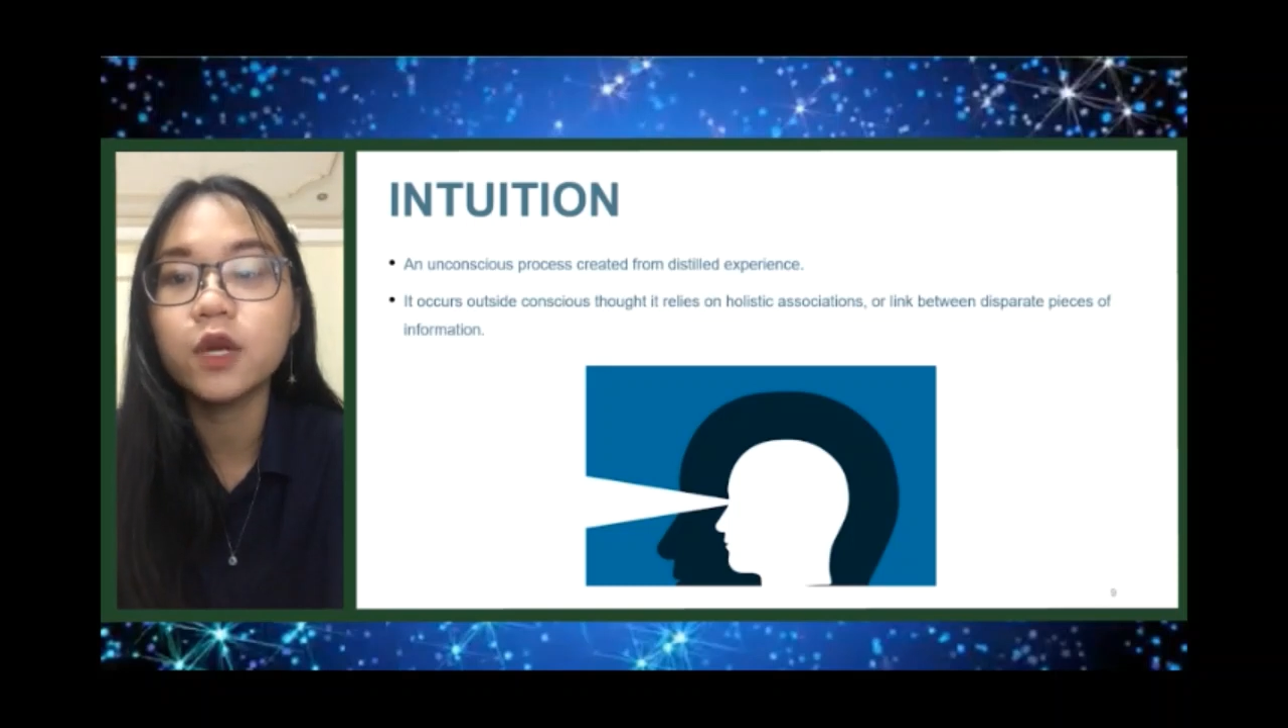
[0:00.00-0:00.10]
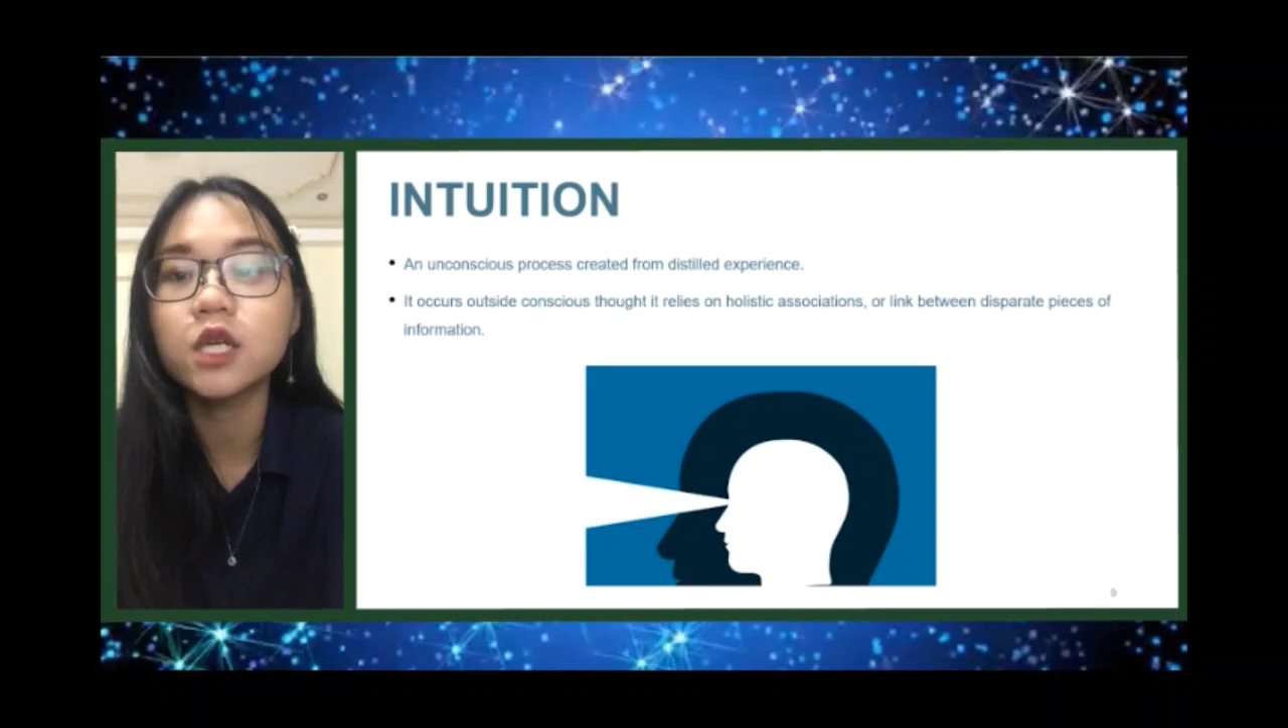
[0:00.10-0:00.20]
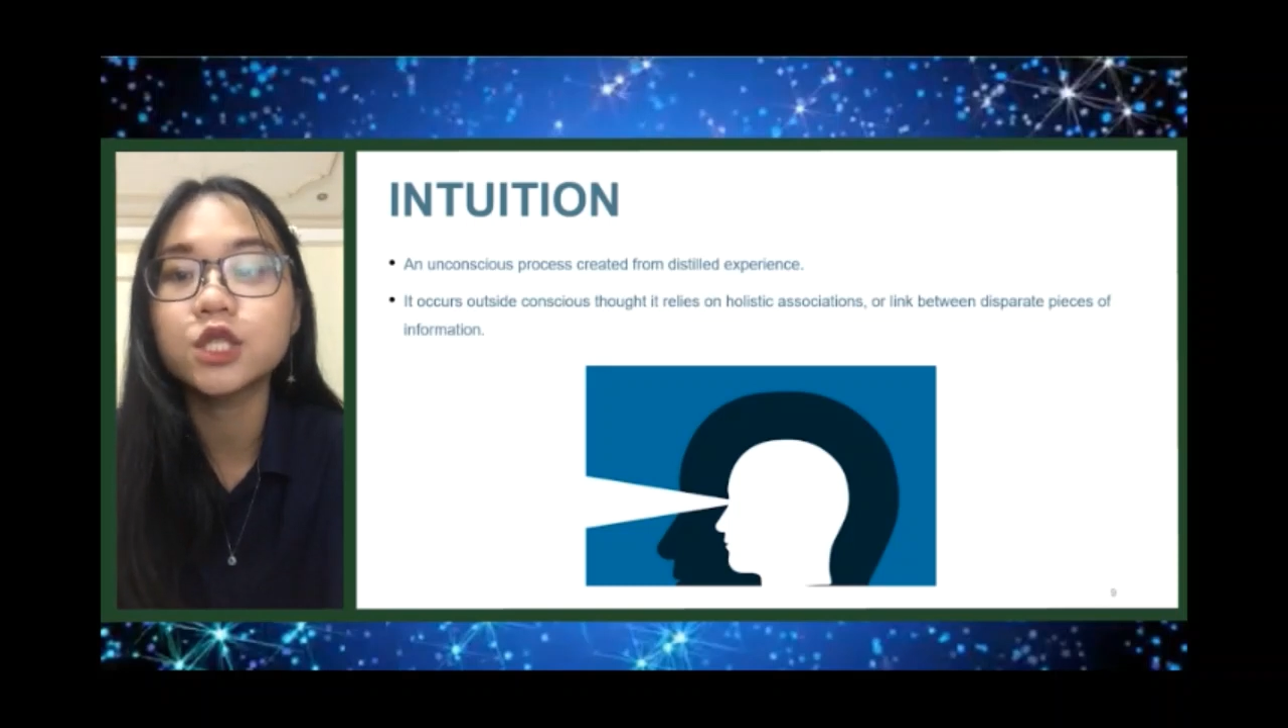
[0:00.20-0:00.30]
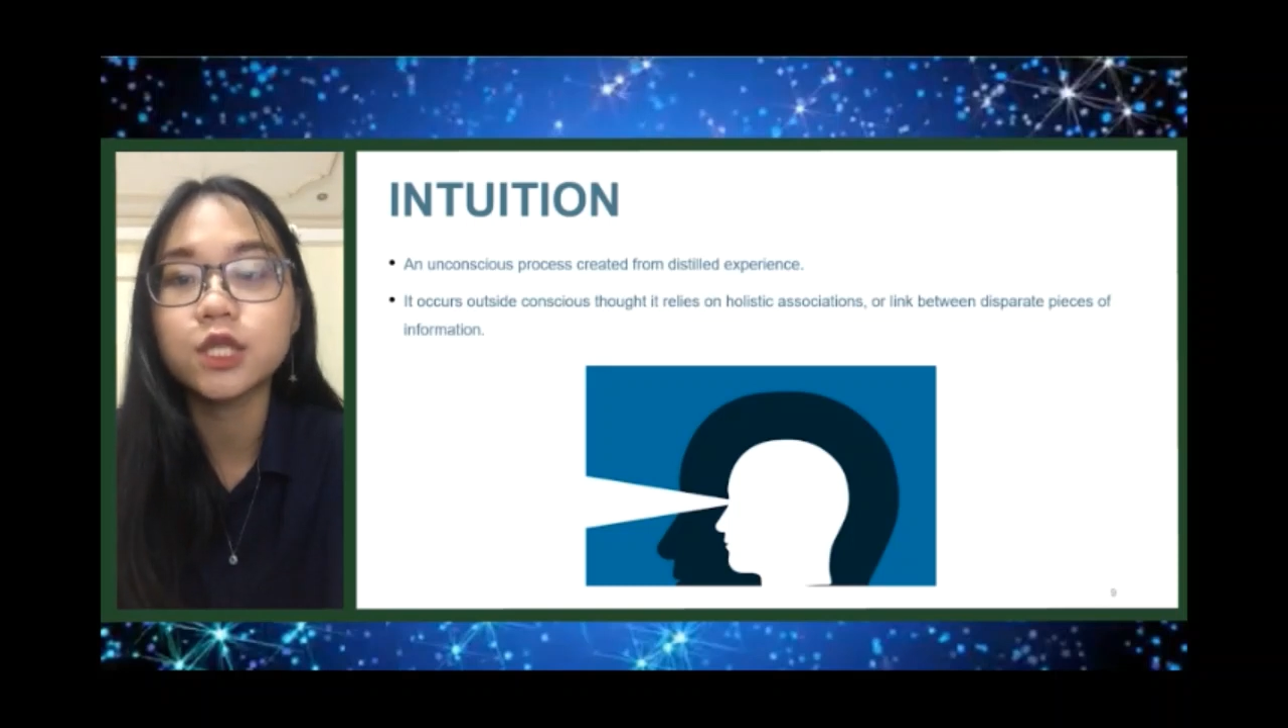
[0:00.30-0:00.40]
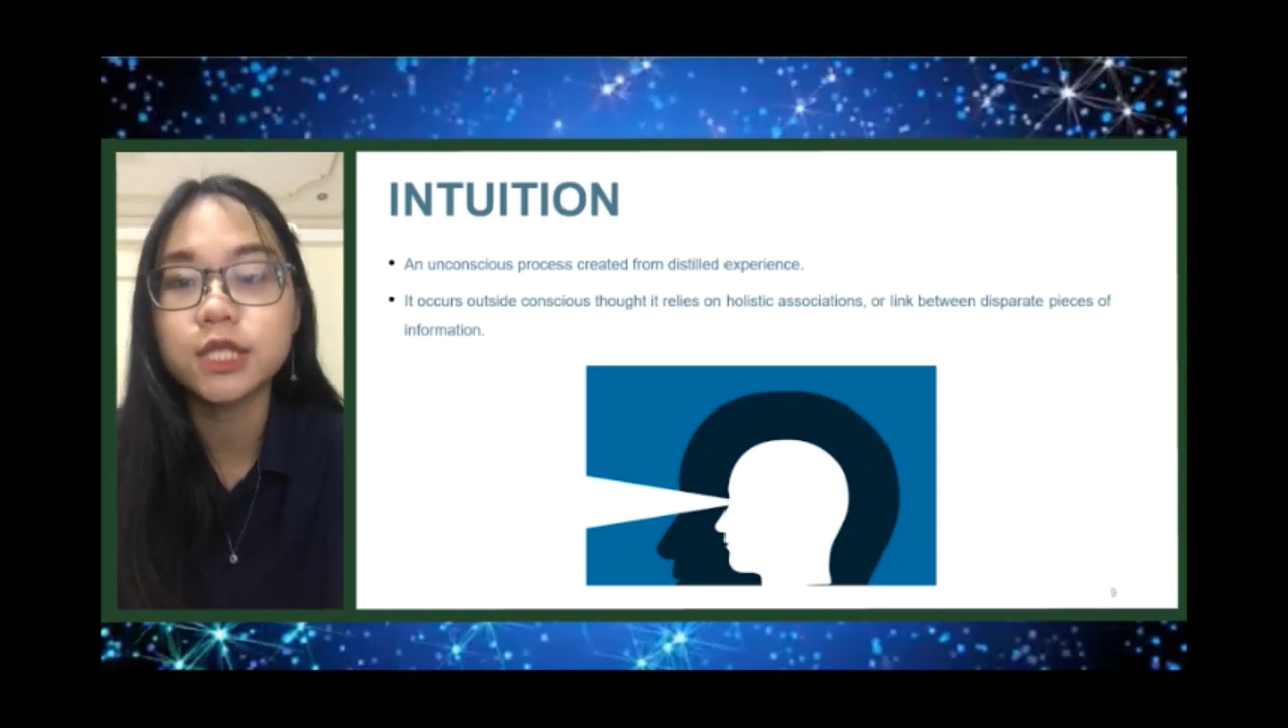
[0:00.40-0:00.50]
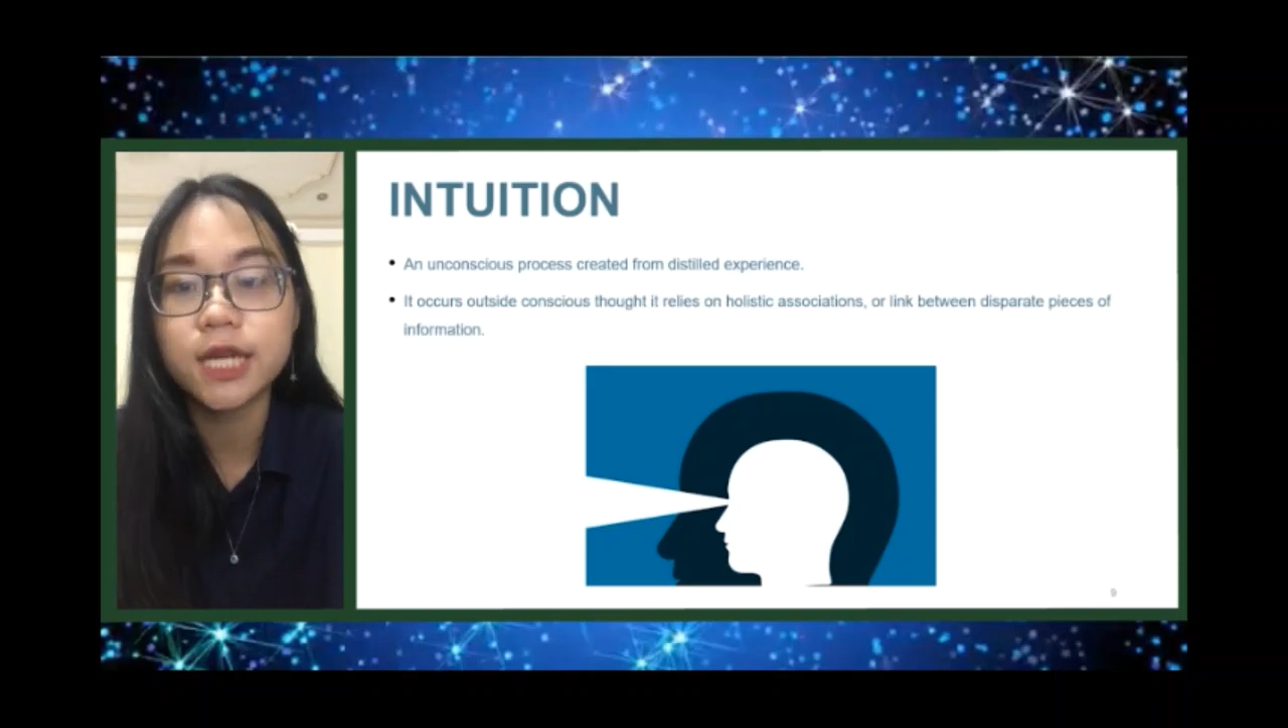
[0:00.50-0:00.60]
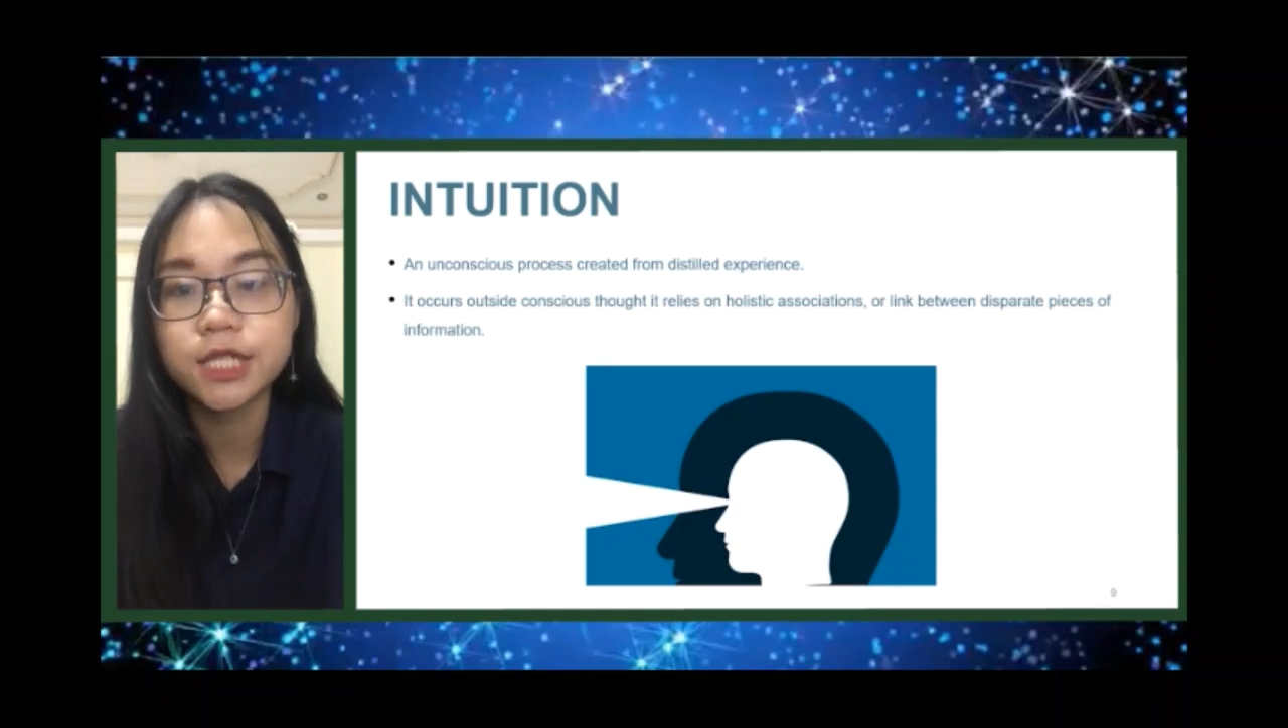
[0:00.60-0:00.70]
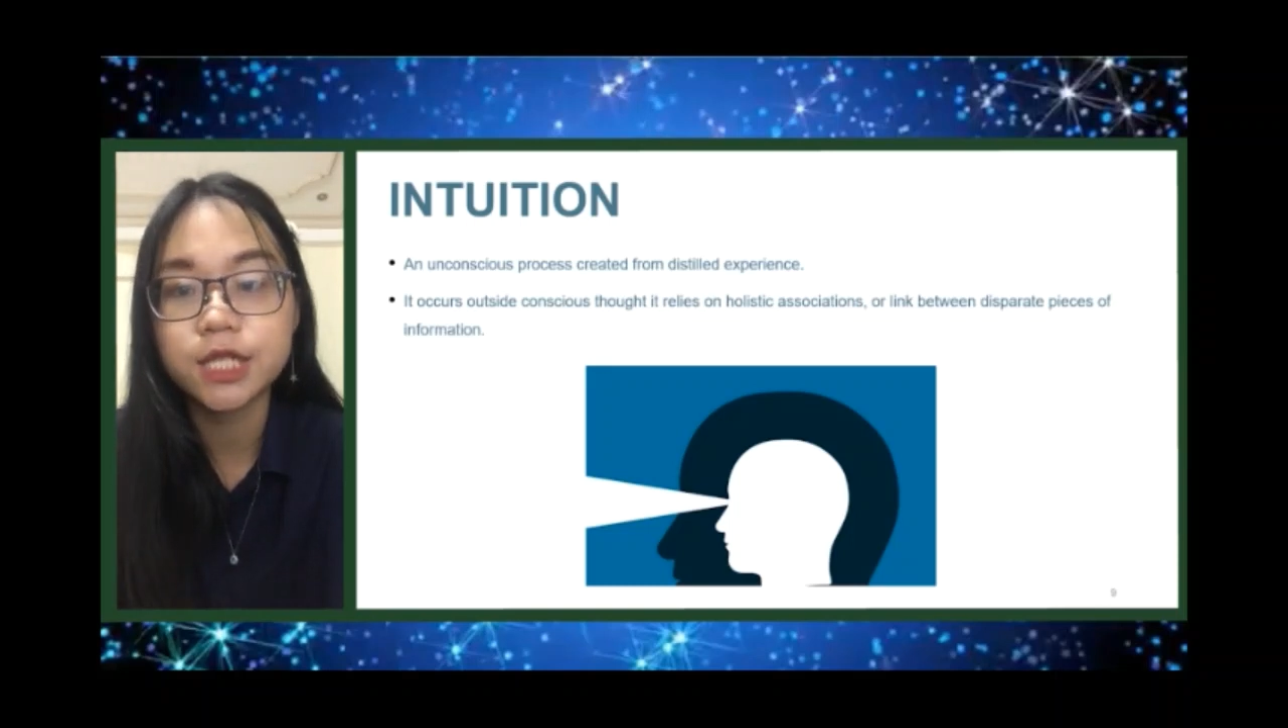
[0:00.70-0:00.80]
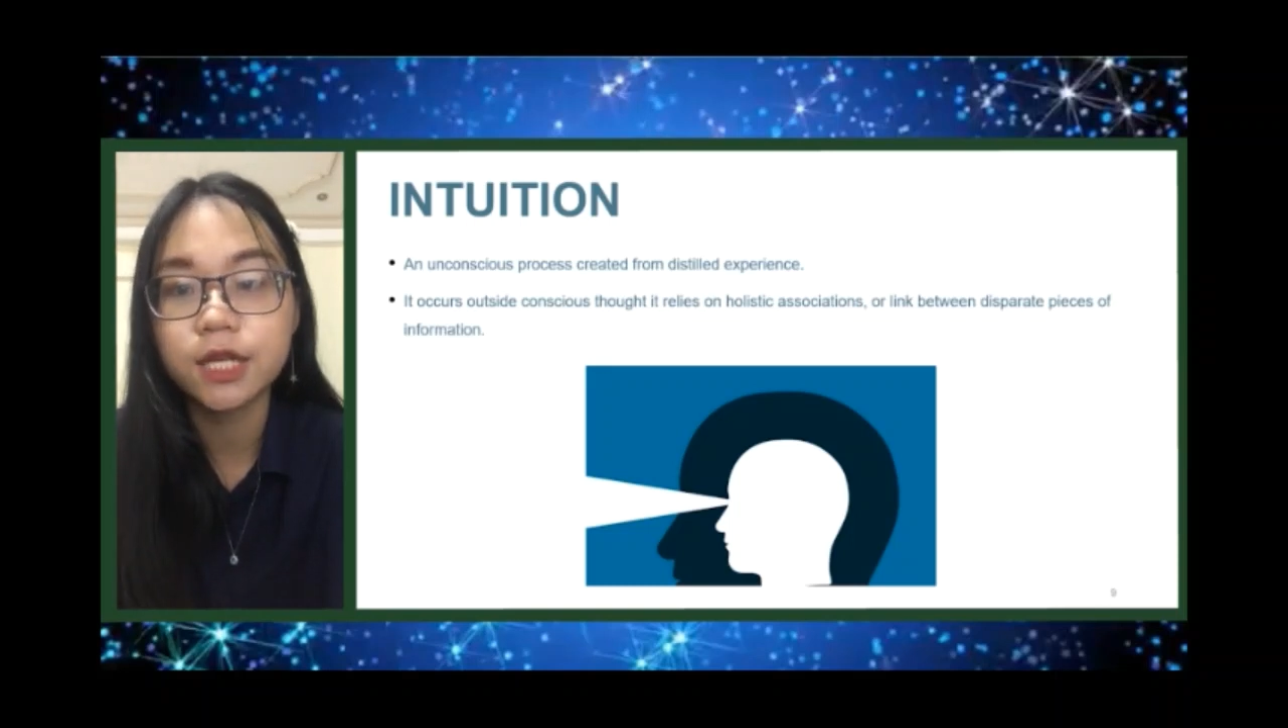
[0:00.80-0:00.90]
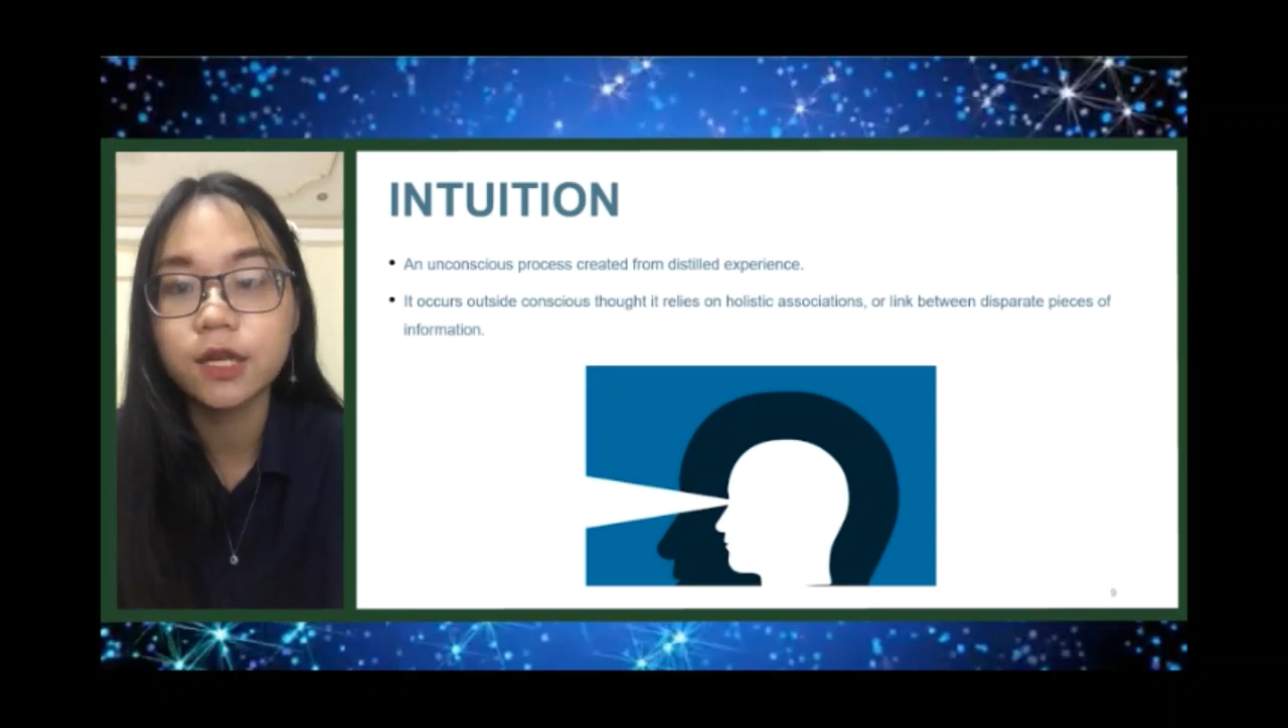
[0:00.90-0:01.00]

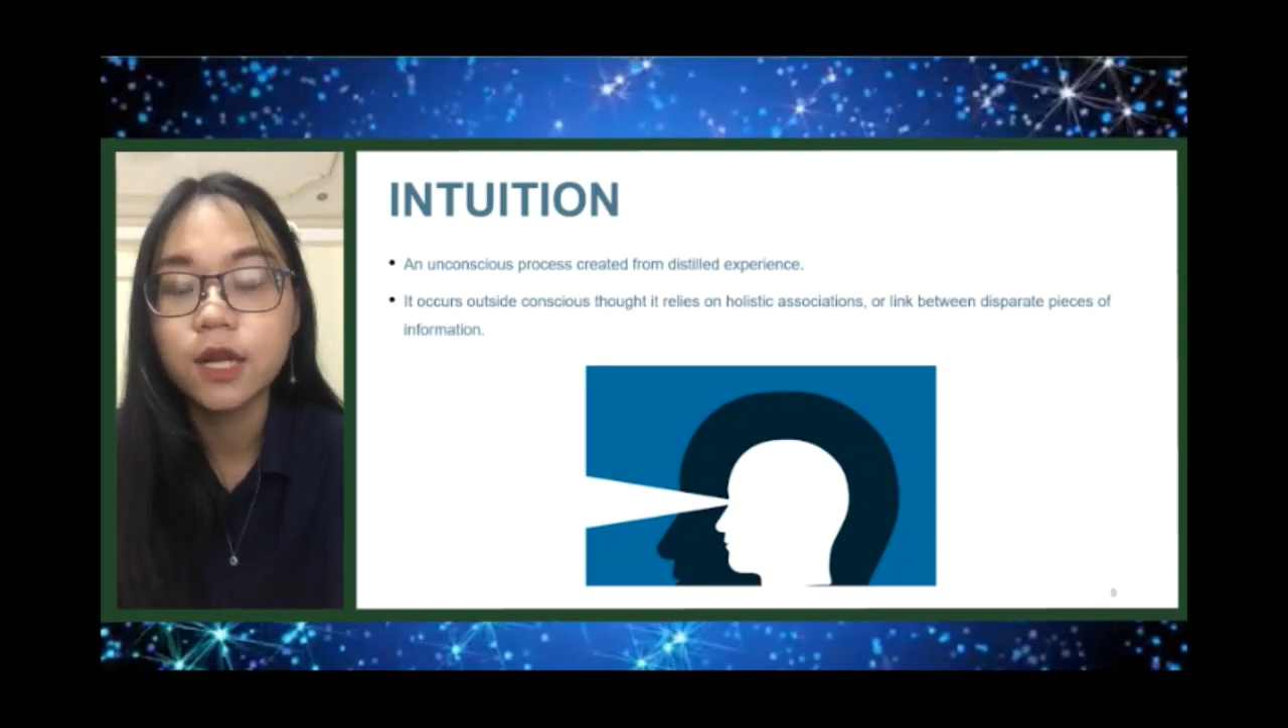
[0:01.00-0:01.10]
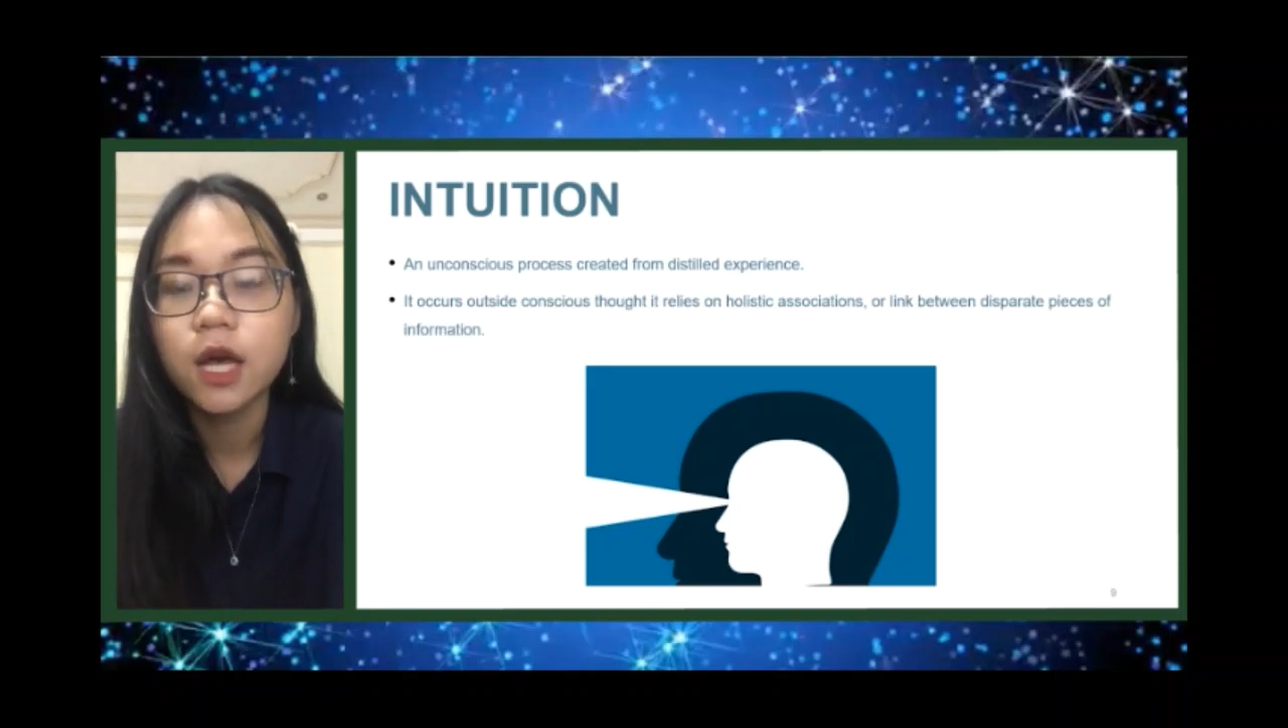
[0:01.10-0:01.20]
association